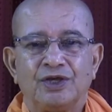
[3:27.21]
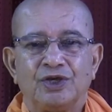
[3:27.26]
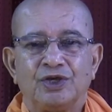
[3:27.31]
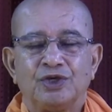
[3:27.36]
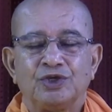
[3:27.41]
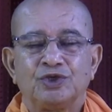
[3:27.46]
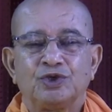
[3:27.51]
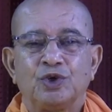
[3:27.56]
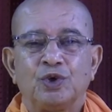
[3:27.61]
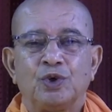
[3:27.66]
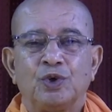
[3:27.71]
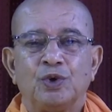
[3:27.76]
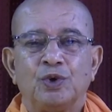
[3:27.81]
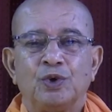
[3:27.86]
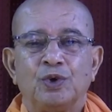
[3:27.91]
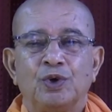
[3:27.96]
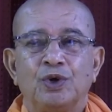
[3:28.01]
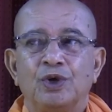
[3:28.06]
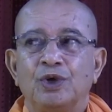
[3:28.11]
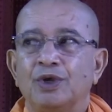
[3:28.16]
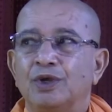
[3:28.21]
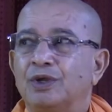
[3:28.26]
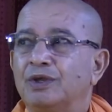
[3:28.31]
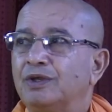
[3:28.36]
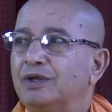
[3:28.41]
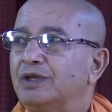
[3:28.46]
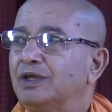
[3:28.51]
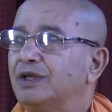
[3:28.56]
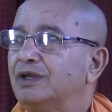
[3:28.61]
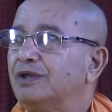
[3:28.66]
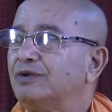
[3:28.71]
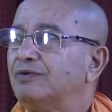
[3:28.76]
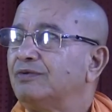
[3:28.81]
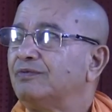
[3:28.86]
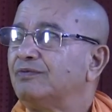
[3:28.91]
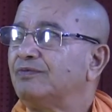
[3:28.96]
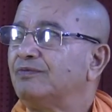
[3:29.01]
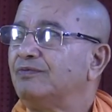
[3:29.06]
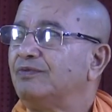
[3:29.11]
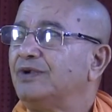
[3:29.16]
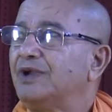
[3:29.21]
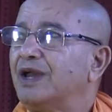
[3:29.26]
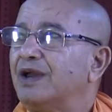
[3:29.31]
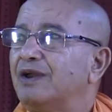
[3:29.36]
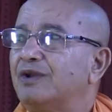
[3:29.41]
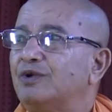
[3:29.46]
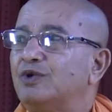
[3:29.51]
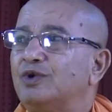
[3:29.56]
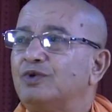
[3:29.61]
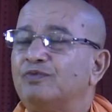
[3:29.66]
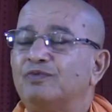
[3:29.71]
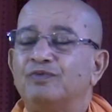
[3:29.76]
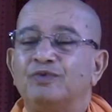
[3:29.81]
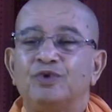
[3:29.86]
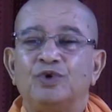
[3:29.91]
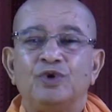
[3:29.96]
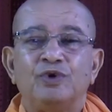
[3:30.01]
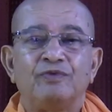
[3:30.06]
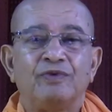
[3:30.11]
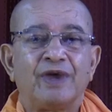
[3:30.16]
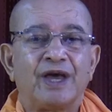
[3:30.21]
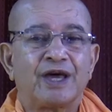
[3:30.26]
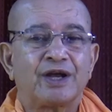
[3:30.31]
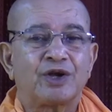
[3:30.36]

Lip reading: So we are